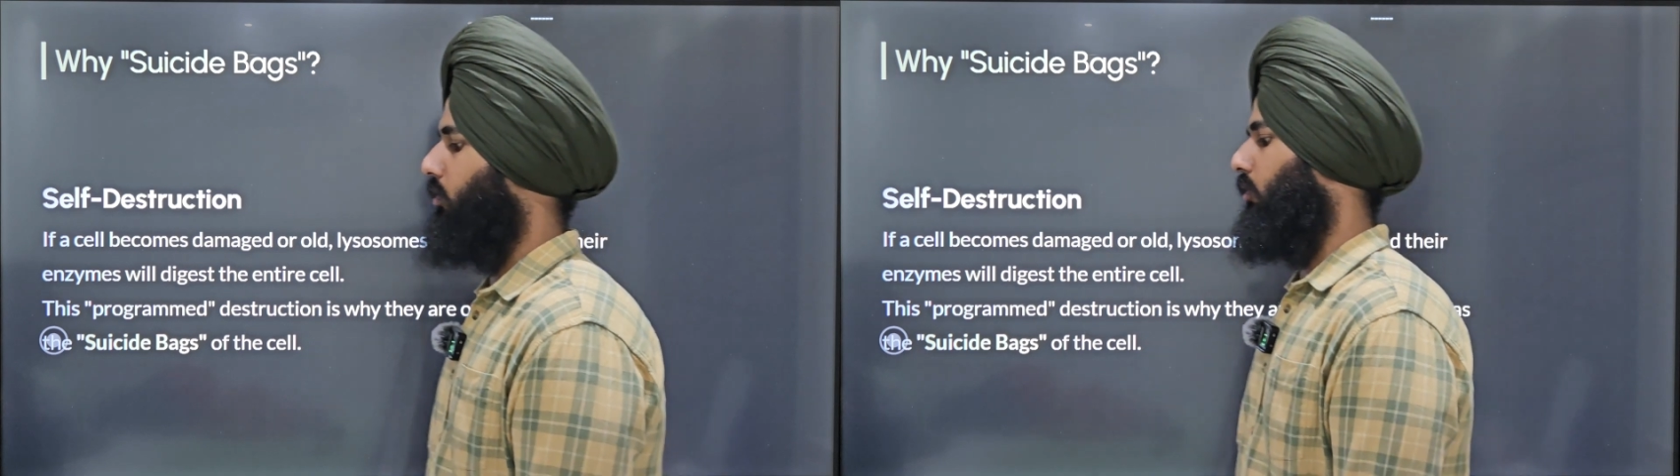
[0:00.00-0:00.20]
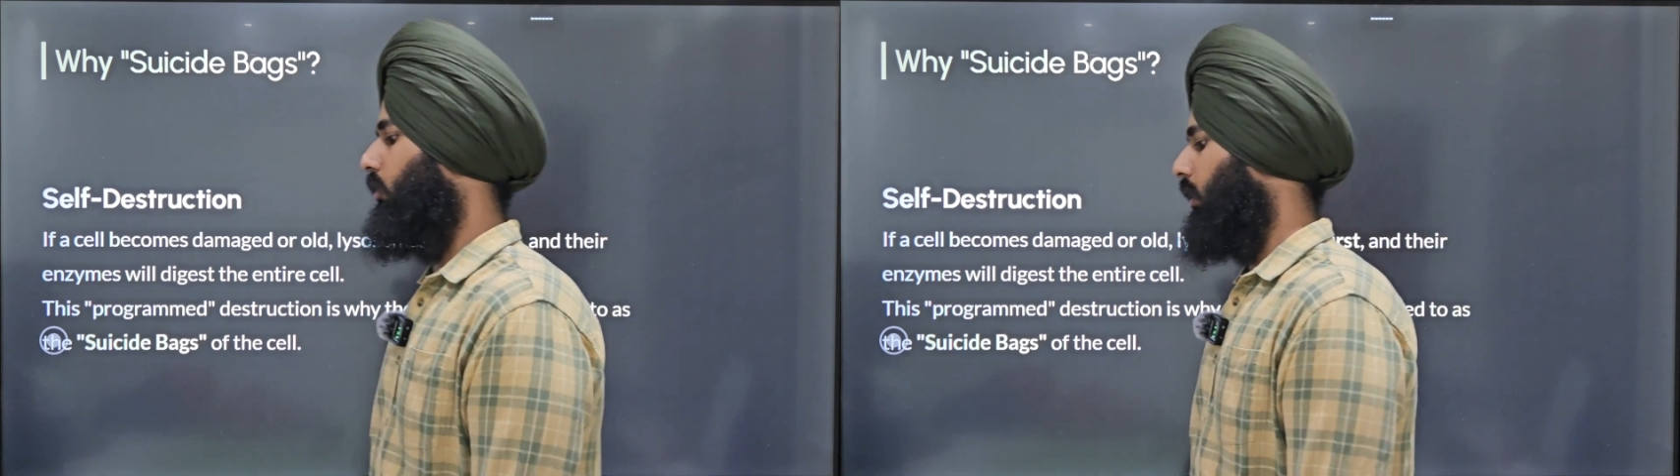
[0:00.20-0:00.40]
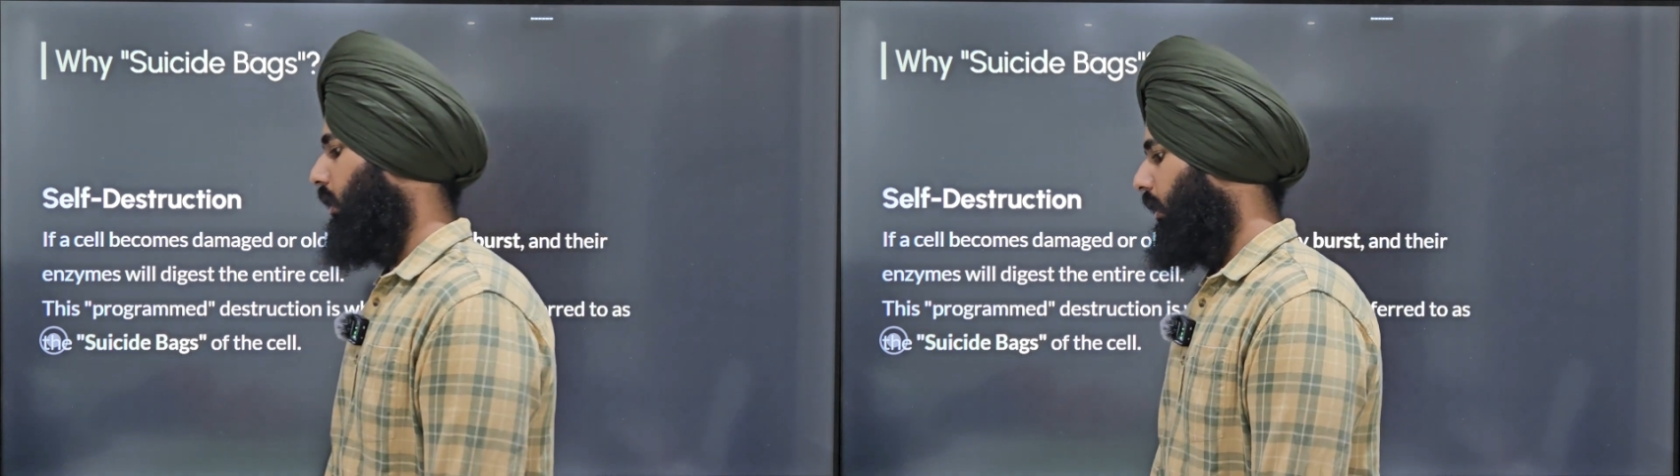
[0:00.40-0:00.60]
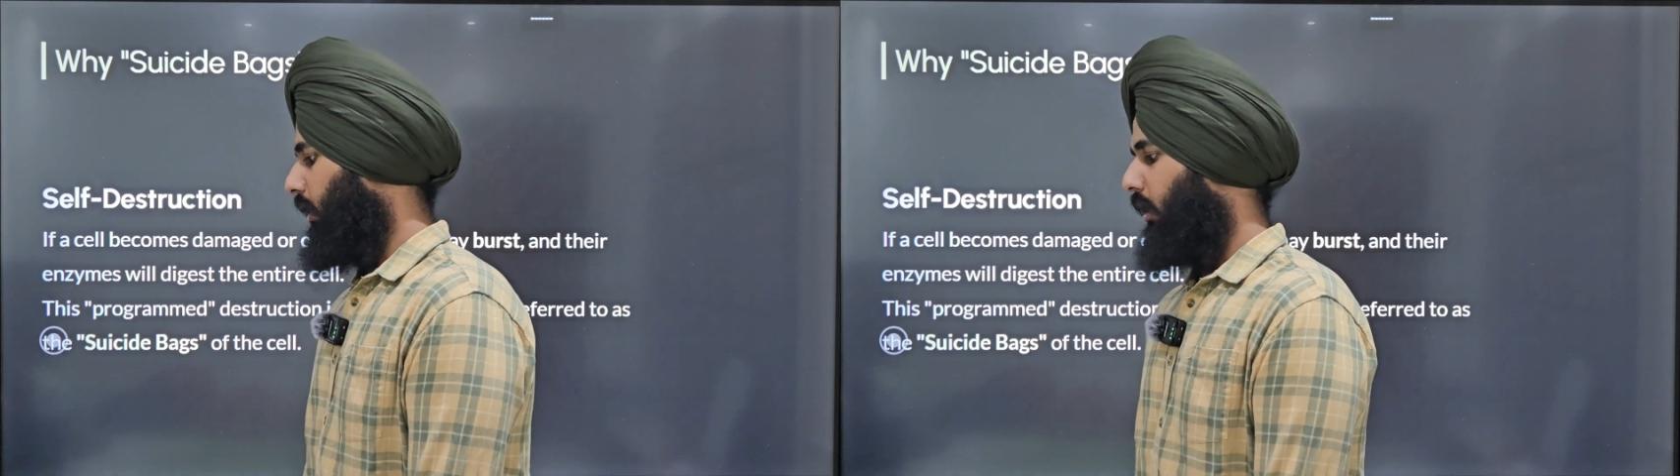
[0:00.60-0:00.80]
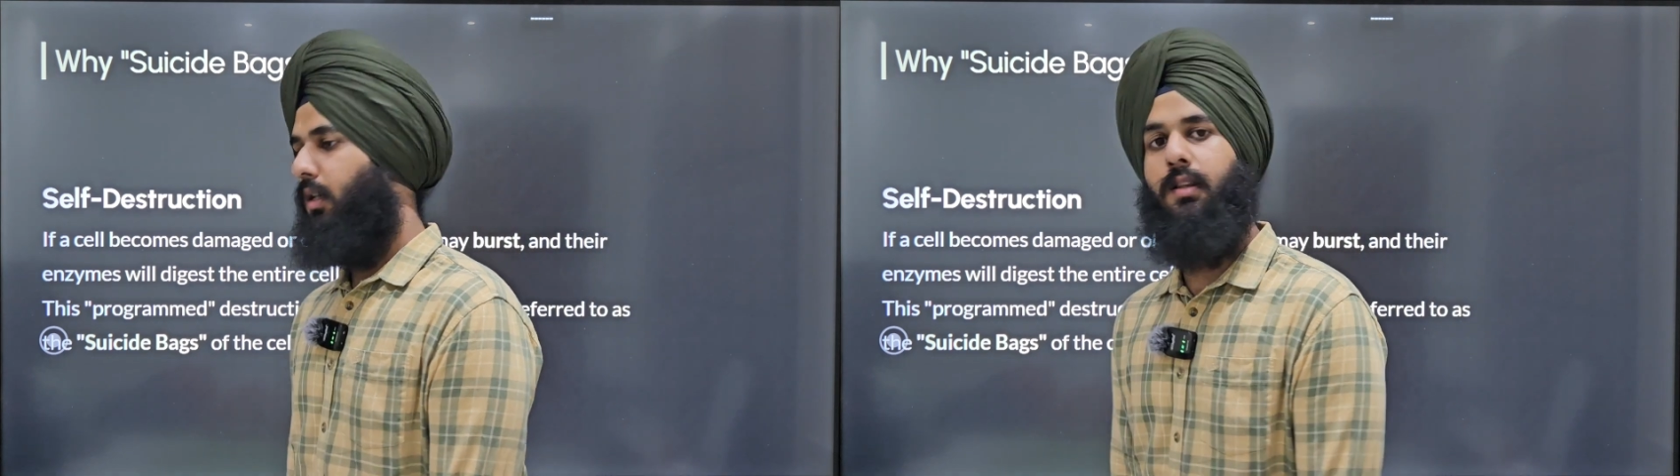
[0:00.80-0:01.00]
So
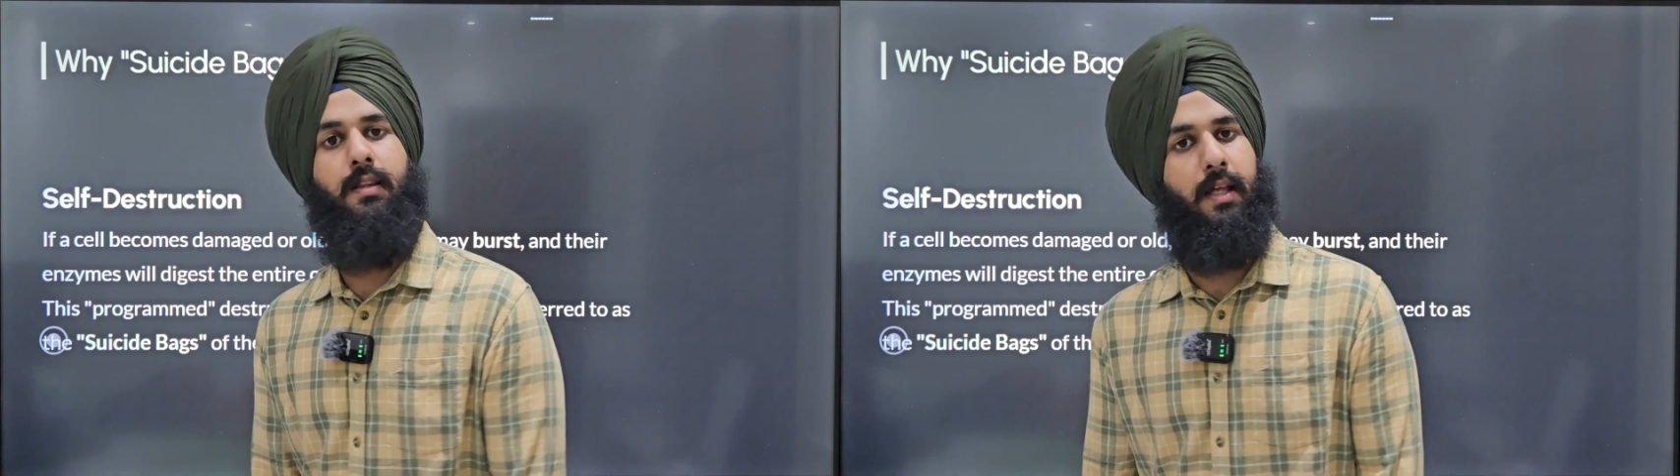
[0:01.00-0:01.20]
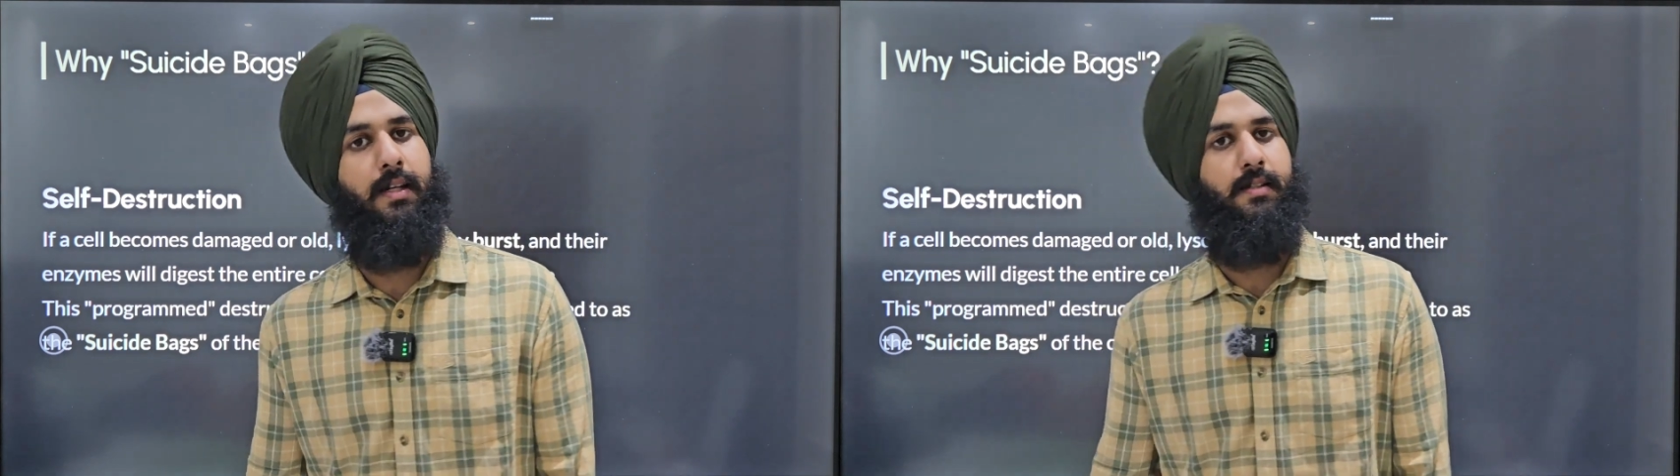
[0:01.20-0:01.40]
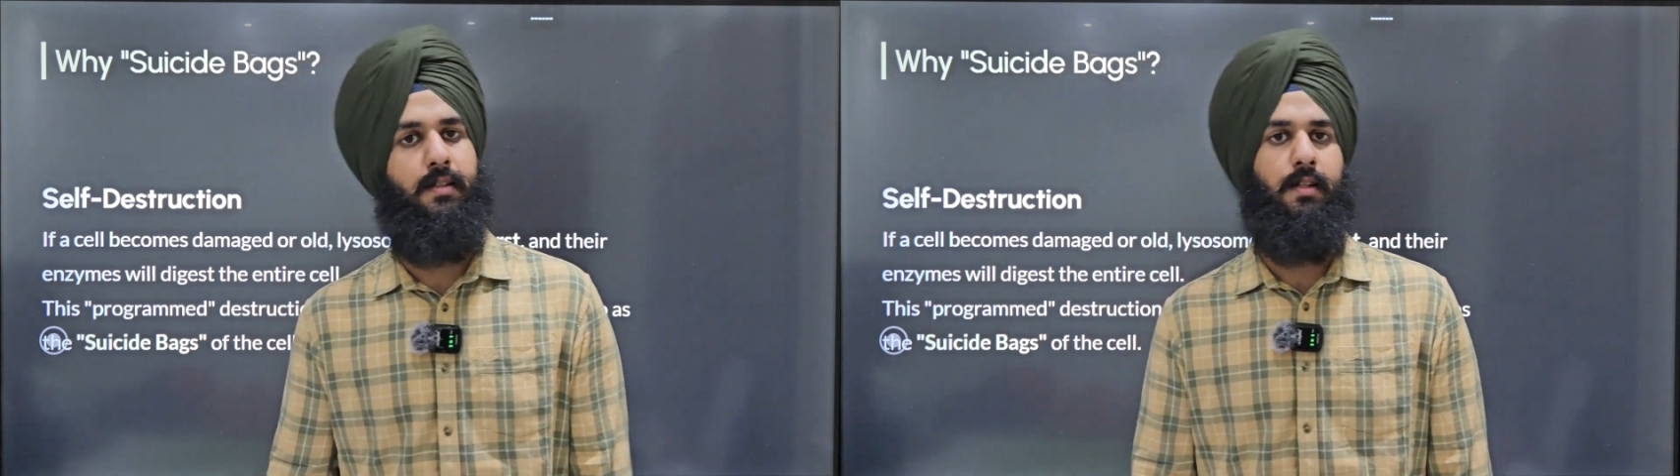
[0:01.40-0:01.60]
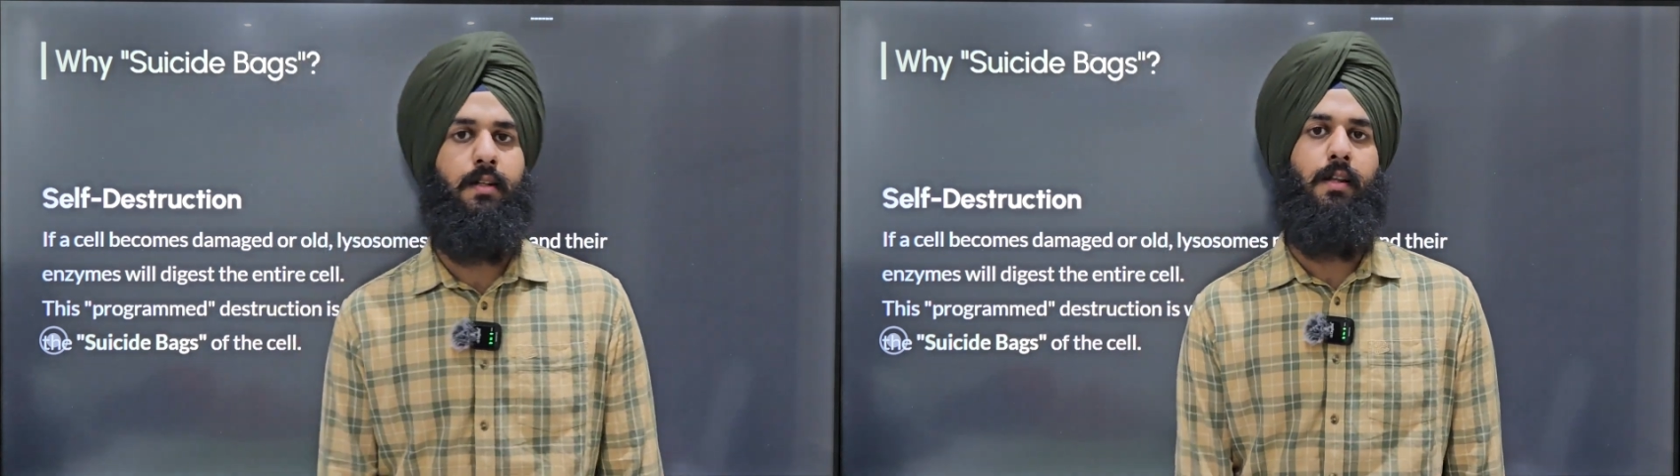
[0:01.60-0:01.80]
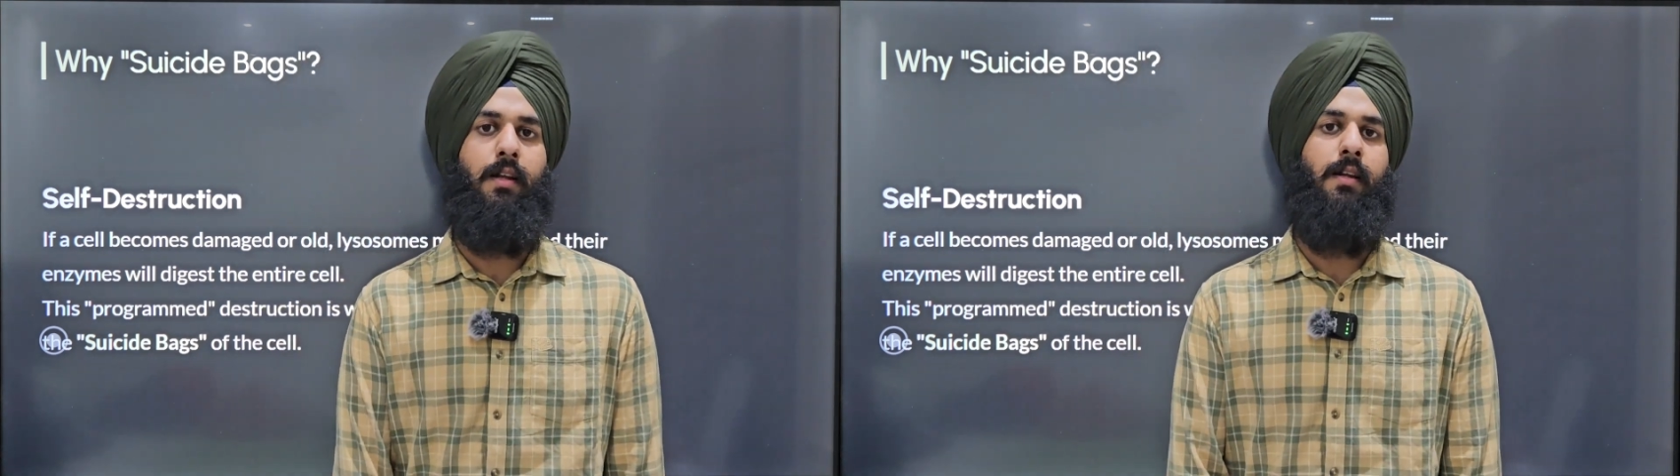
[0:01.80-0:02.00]
there is the
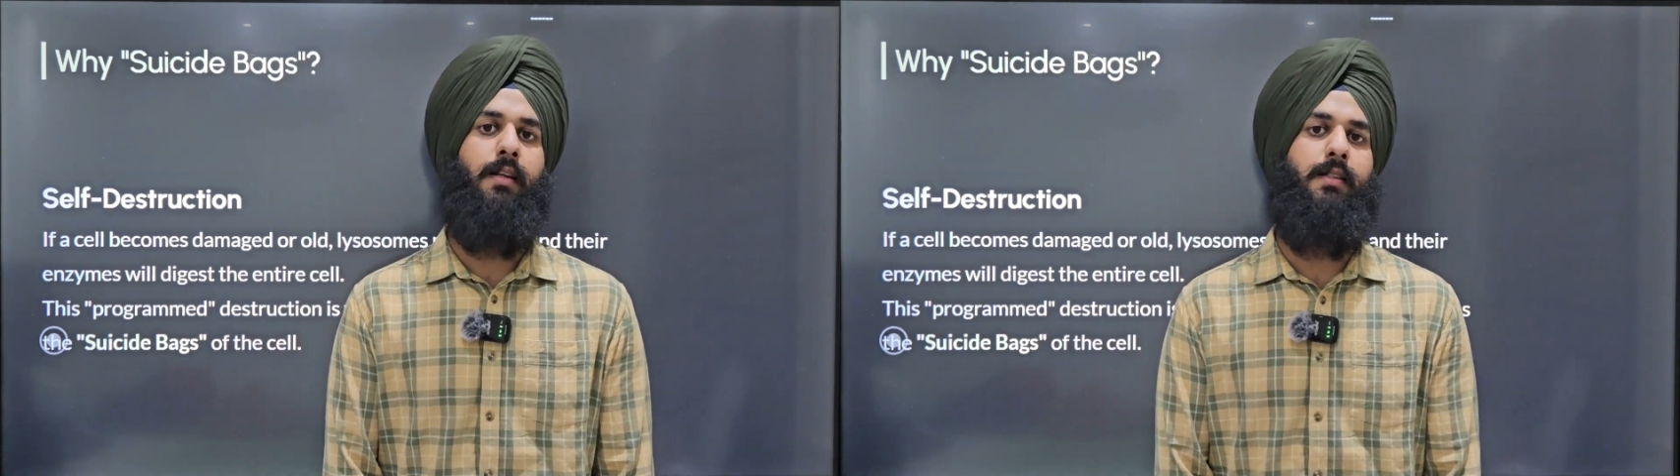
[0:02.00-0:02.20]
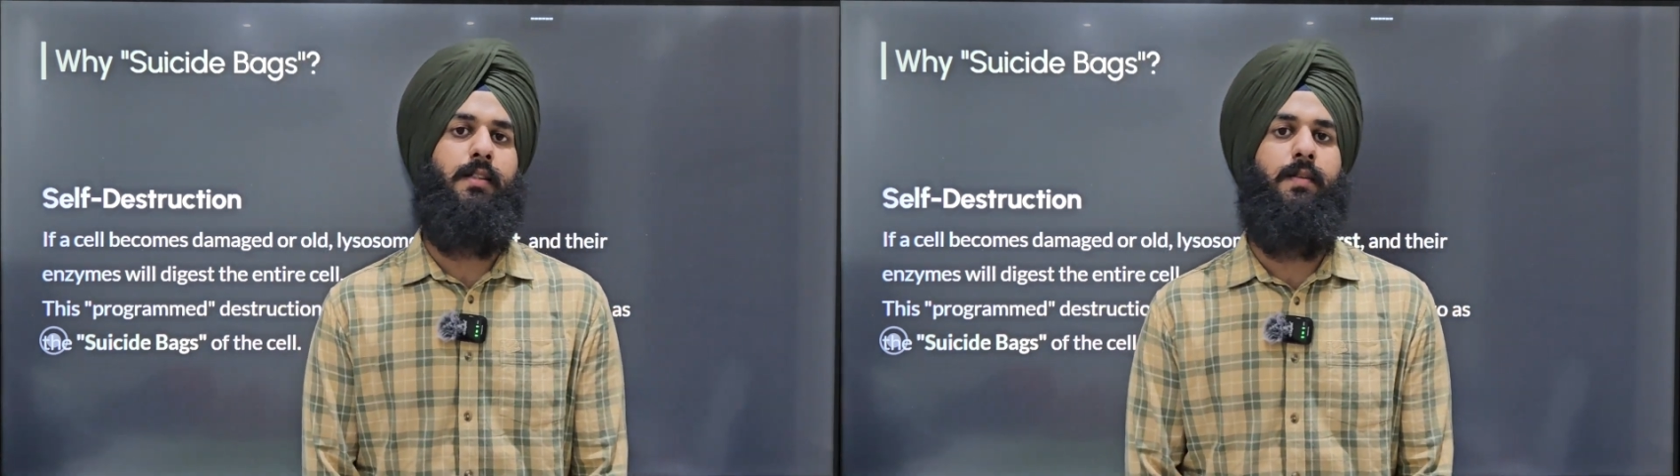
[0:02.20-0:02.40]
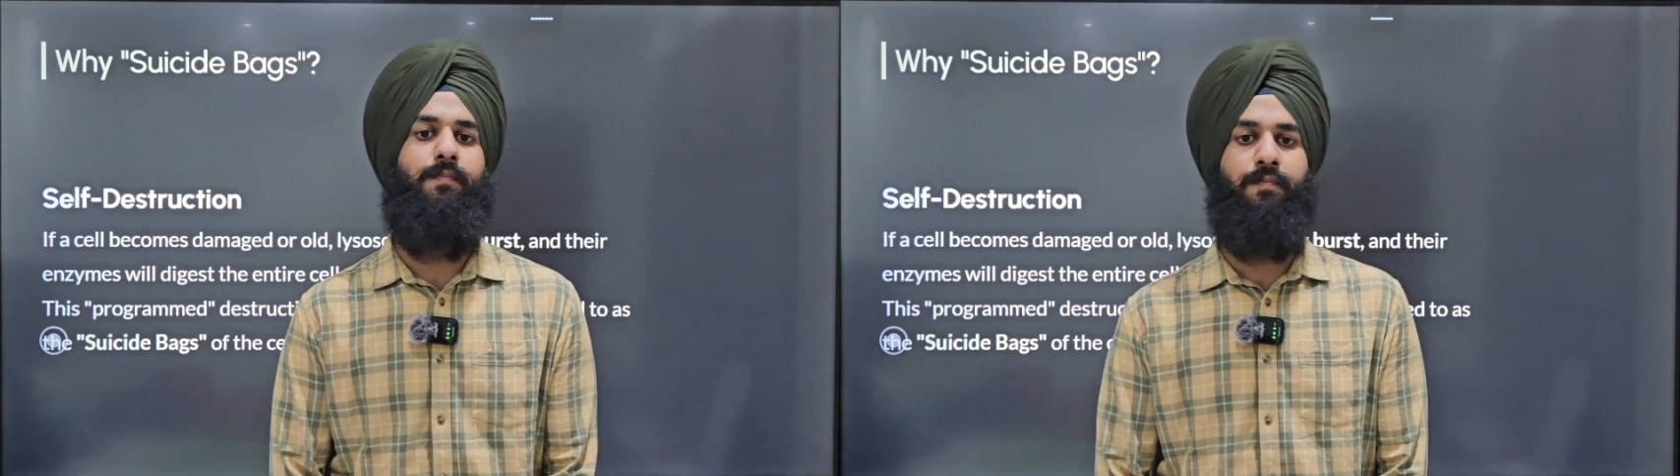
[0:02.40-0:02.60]
reason.